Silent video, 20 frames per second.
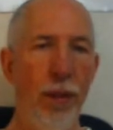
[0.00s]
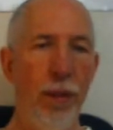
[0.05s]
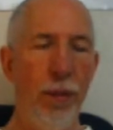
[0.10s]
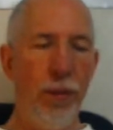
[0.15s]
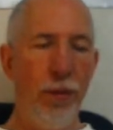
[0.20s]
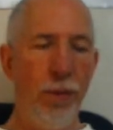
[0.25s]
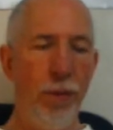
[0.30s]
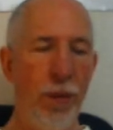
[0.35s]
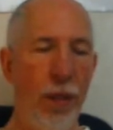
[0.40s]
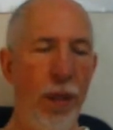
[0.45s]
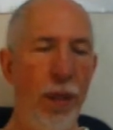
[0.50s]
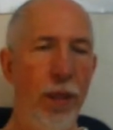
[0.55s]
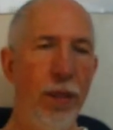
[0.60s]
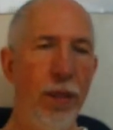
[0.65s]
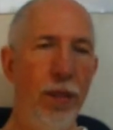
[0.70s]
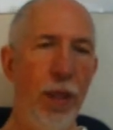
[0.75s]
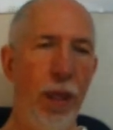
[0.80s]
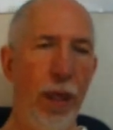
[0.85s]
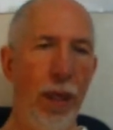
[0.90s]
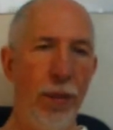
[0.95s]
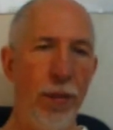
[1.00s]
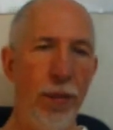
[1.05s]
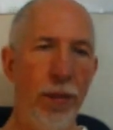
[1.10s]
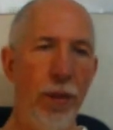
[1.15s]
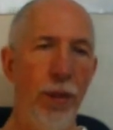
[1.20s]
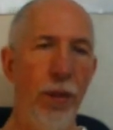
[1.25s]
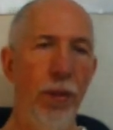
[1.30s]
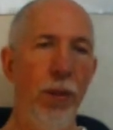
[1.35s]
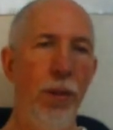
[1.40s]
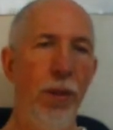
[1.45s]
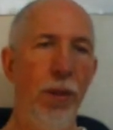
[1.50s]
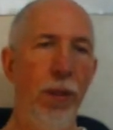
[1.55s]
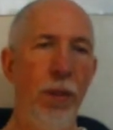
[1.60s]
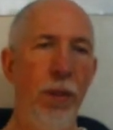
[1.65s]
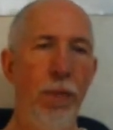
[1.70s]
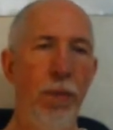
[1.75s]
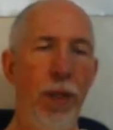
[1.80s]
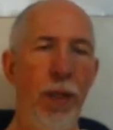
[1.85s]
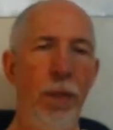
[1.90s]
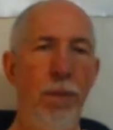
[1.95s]
So if you get a chance, Google
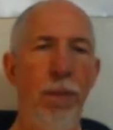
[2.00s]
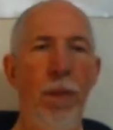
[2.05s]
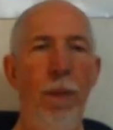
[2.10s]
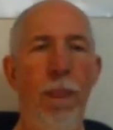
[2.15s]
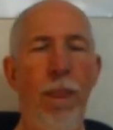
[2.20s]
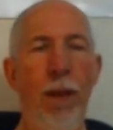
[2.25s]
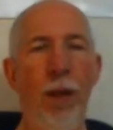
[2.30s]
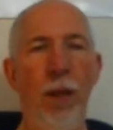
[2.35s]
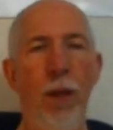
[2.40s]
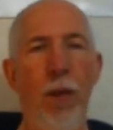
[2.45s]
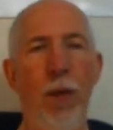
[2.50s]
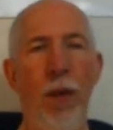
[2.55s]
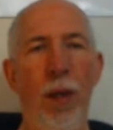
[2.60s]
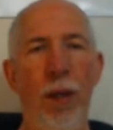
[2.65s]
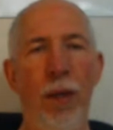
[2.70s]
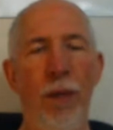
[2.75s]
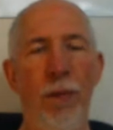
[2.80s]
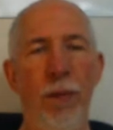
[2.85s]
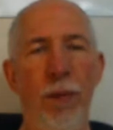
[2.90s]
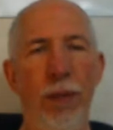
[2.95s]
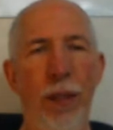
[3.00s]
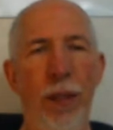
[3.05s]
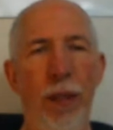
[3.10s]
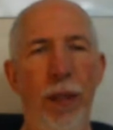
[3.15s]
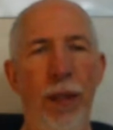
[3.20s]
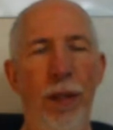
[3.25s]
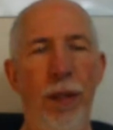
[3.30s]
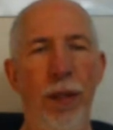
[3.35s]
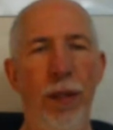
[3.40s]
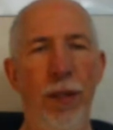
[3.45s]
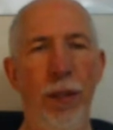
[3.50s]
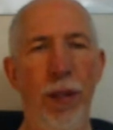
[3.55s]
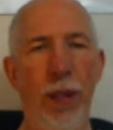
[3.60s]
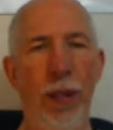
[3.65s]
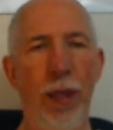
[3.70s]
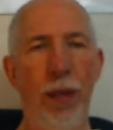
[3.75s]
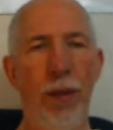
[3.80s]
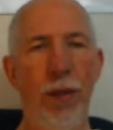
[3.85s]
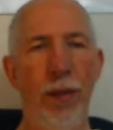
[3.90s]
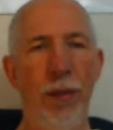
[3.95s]
him up, go on over there and check
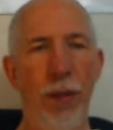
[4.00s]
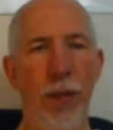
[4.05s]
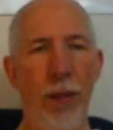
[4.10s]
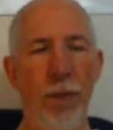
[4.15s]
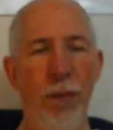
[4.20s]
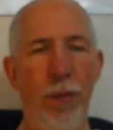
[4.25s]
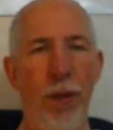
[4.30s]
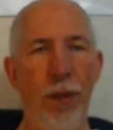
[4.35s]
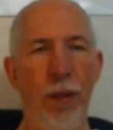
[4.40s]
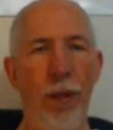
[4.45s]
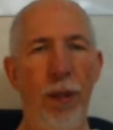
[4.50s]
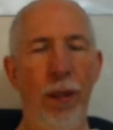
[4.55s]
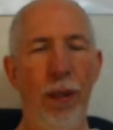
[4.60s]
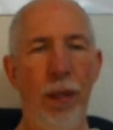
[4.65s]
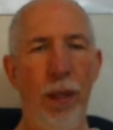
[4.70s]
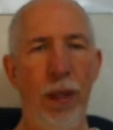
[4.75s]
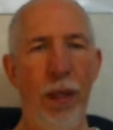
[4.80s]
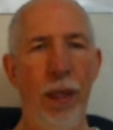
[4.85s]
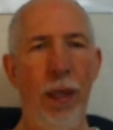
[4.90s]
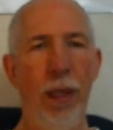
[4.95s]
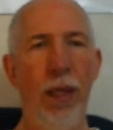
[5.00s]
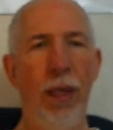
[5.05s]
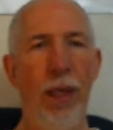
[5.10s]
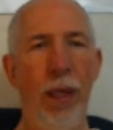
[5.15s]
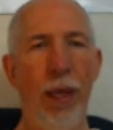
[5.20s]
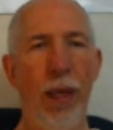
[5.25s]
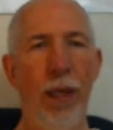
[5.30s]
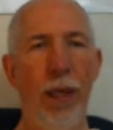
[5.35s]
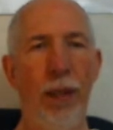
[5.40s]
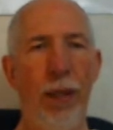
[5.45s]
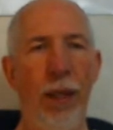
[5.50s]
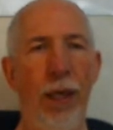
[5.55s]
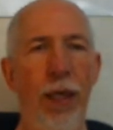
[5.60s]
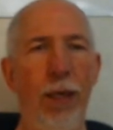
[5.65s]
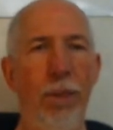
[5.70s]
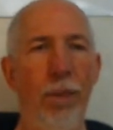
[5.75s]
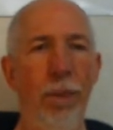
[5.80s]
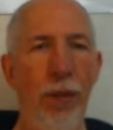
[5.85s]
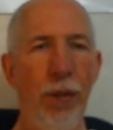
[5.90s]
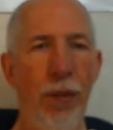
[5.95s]
out his ebook. He can
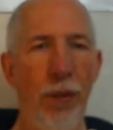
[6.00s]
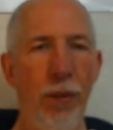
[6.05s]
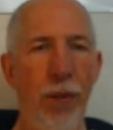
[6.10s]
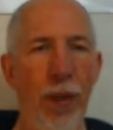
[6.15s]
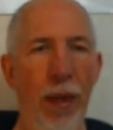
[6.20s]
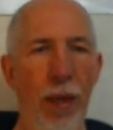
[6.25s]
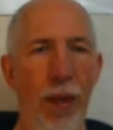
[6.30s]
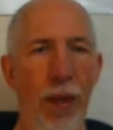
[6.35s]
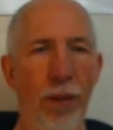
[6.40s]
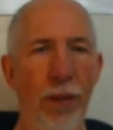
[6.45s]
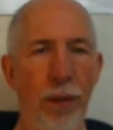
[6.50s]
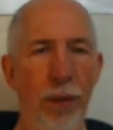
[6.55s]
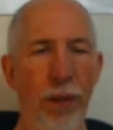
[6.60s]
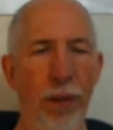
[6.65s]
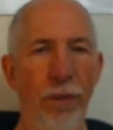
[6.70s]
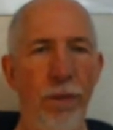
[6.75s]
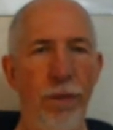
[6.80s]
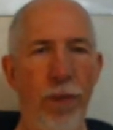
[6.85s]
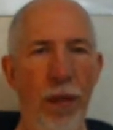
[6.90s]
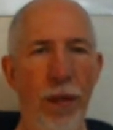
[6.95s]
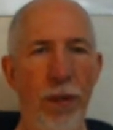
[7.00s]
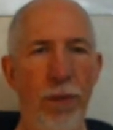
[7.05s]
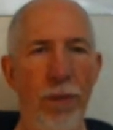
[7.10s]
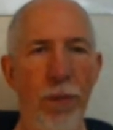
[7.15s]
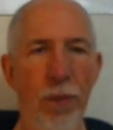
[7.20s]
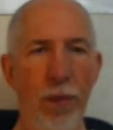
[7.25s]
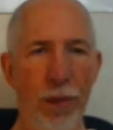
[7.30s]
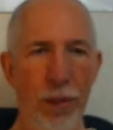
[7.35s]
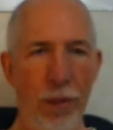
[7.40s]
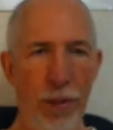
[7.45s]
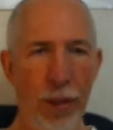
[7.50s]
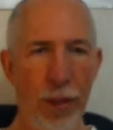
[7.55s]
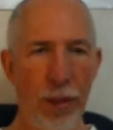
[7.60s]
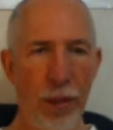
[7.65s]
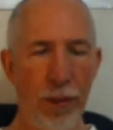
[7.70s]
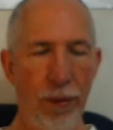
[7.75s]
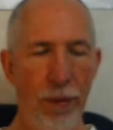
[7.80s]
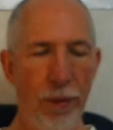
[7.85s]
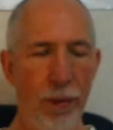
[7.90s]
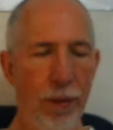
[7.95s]
keep you out of Facebook
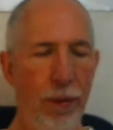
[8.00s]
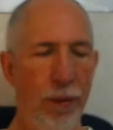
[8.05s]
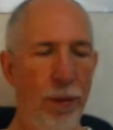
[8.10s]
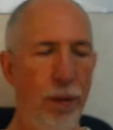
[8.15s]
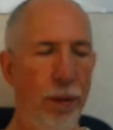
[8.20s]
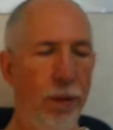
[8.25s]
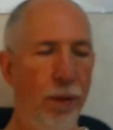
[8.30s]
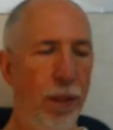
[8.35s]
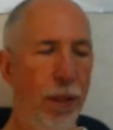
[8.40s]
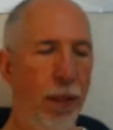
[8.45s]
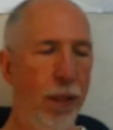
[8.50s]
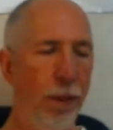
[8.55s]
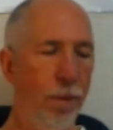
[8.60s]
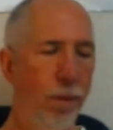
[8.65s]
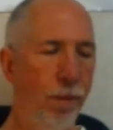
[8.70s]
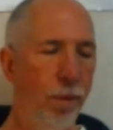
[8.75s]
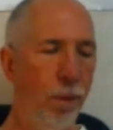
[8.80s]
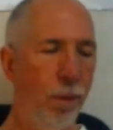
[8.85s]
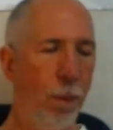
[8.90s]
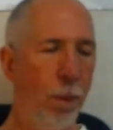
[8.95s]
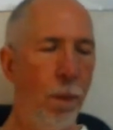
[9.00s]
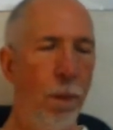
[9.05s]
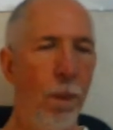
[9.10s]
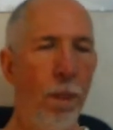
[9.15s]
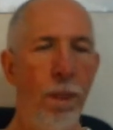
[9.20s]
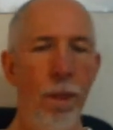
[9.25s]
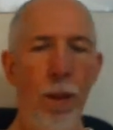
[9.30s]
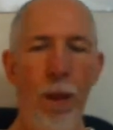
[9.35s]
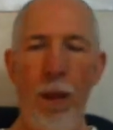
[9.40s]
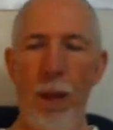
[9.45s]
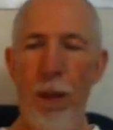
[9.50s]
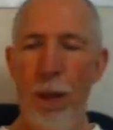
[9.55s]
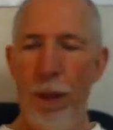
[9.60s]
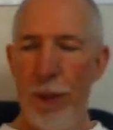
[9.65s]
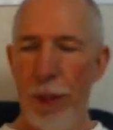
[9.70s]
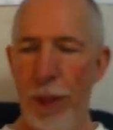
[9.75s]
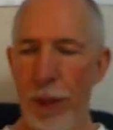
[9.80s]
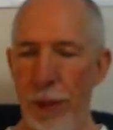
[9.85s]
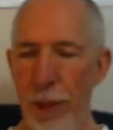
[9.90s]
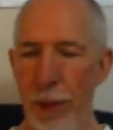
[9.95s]
jail. Alright? Now,
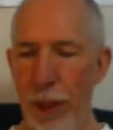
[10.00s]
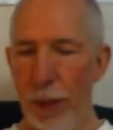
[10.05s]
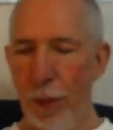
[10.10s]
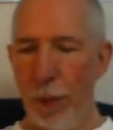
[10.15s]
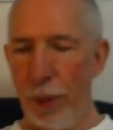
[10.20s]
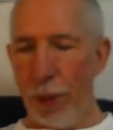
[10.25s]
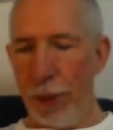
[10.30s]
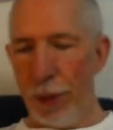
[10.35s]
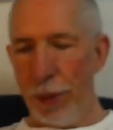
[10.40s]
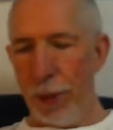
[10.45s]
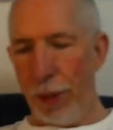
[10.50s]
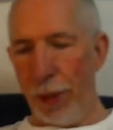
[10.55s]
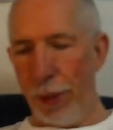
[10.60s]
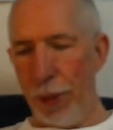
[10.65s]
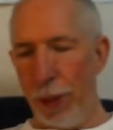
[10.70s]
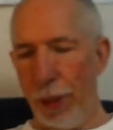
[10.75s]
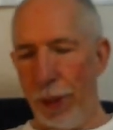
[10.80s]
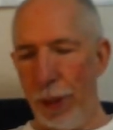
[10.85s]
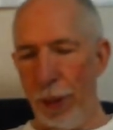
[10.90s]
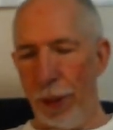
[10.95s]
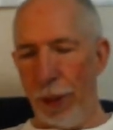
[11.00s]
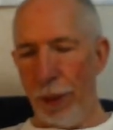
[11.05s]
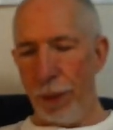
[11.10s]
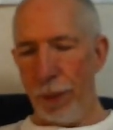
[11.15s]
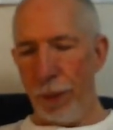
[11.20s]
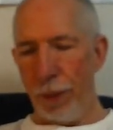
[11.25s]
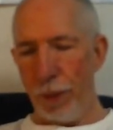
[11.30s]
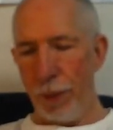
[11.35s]
next thing I want to show you here